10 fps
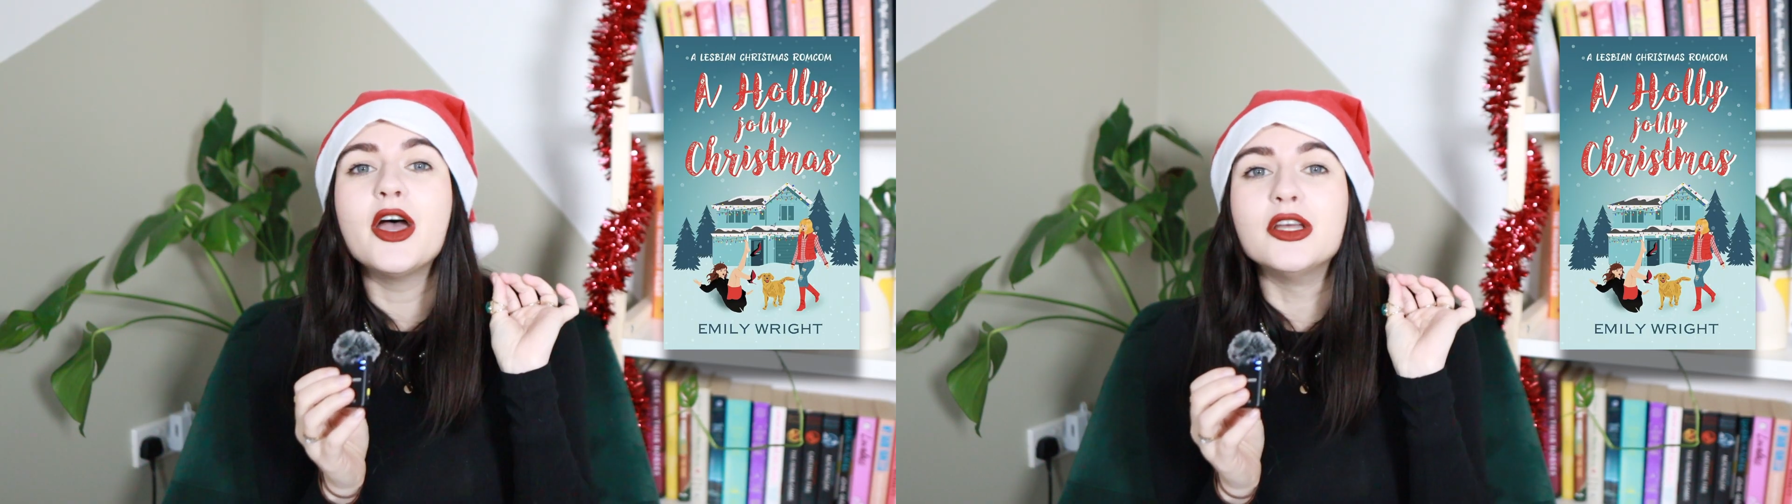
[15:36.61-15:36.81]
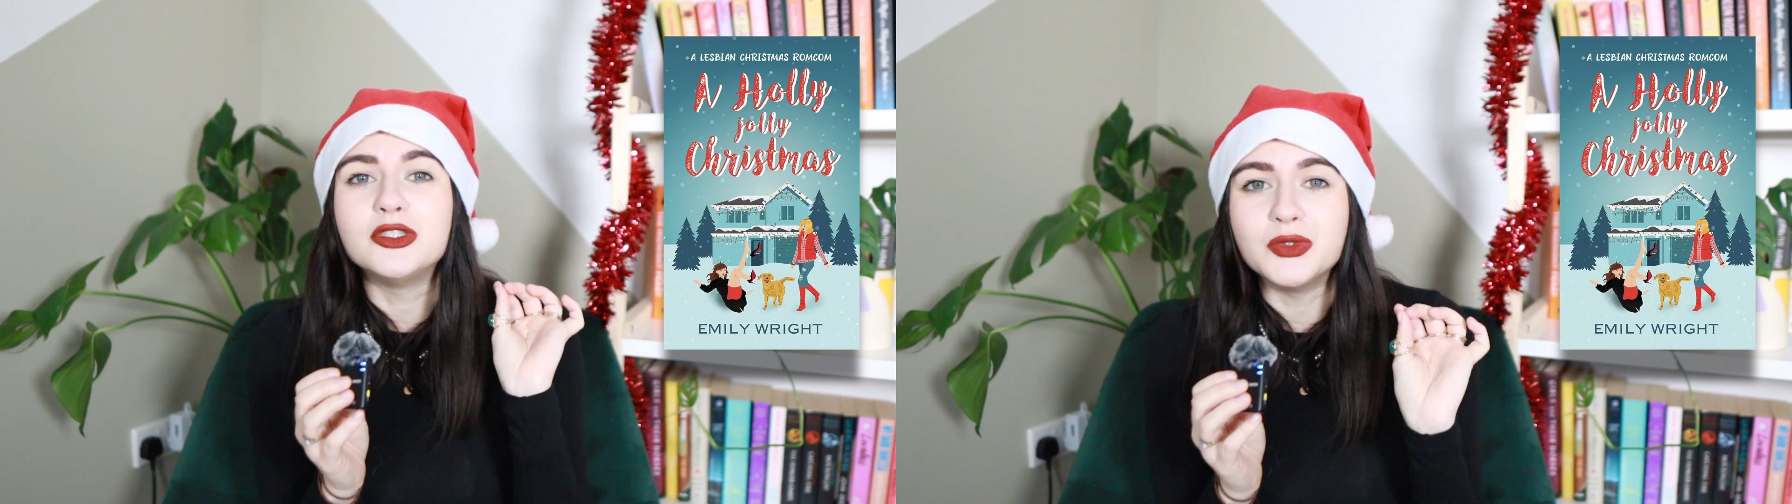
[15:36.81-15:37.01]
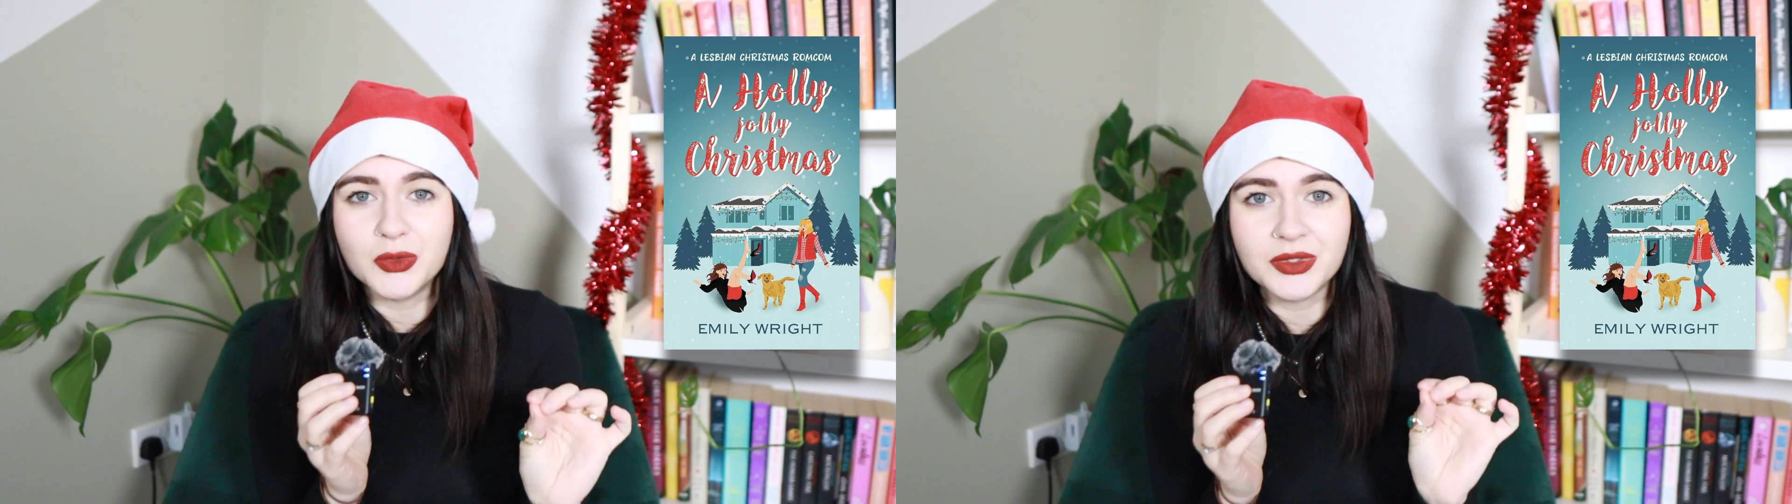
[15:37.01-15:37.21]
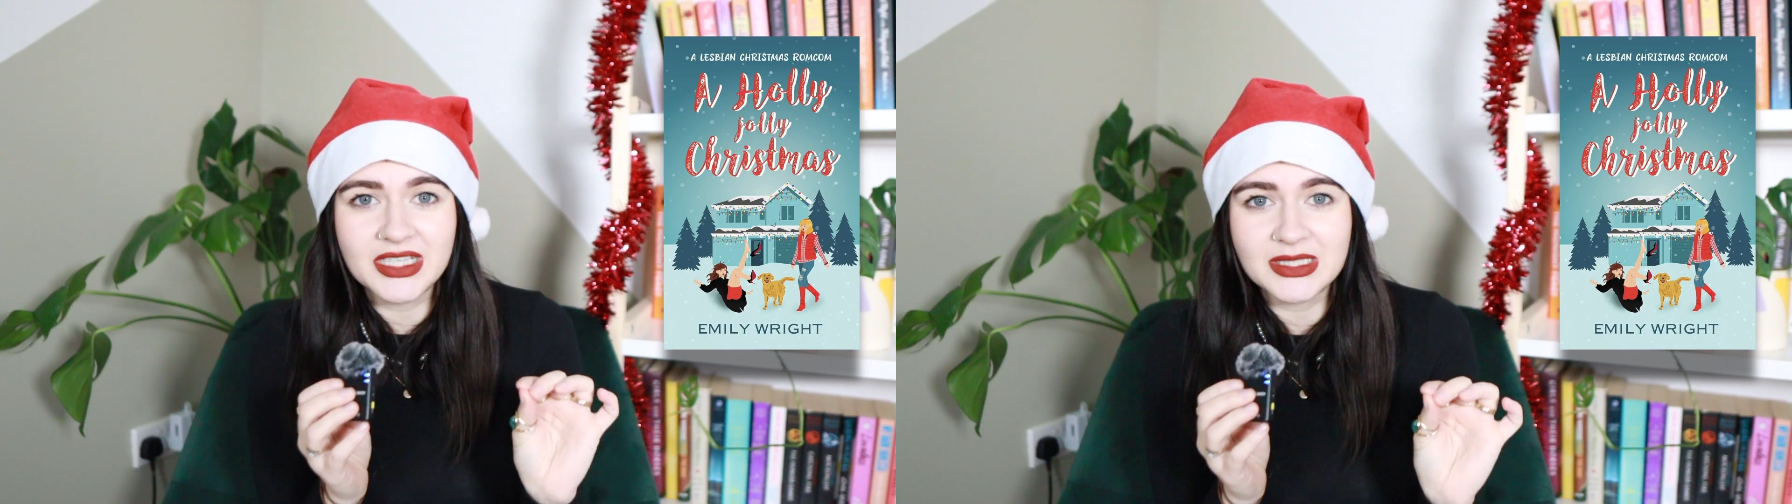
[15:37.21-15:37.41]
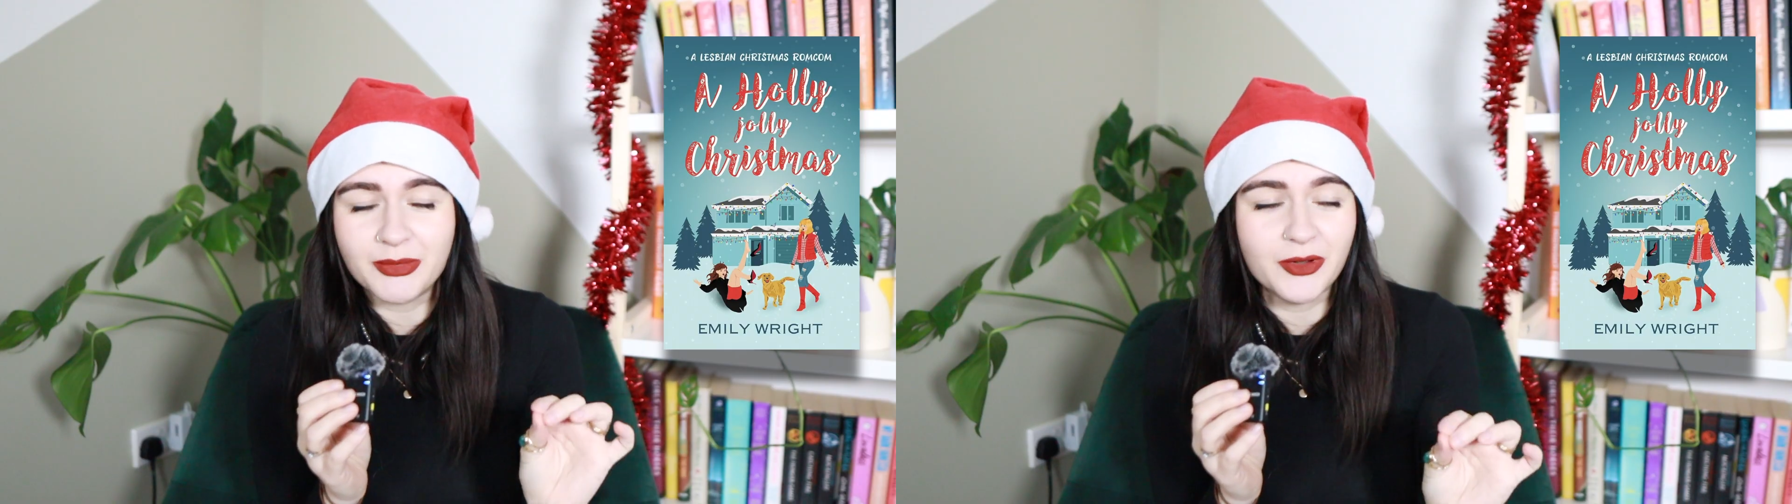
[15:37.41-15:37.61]
adored
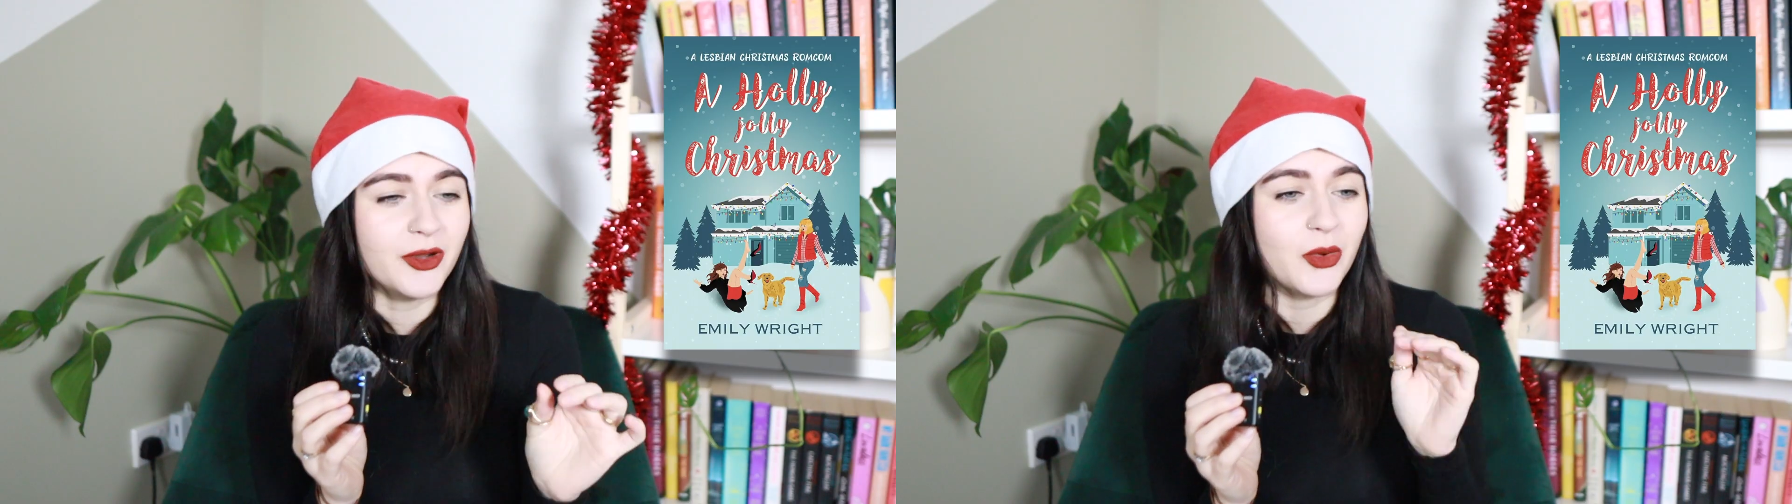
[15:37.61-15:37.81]
this book.